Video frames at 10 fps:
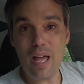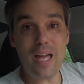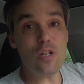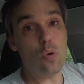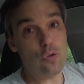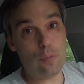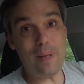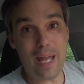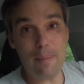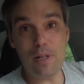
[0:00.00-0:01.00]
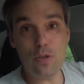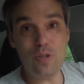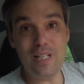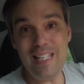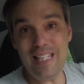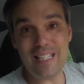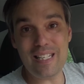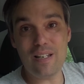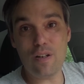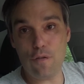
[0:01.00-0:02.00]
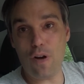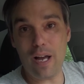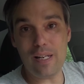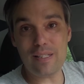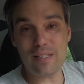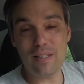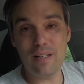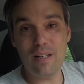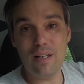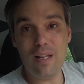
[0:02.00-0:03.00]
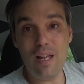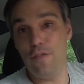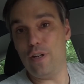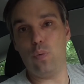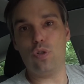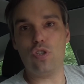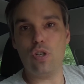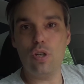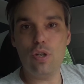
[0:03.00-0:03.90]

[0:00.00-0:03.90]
and also be able to delete the files if it was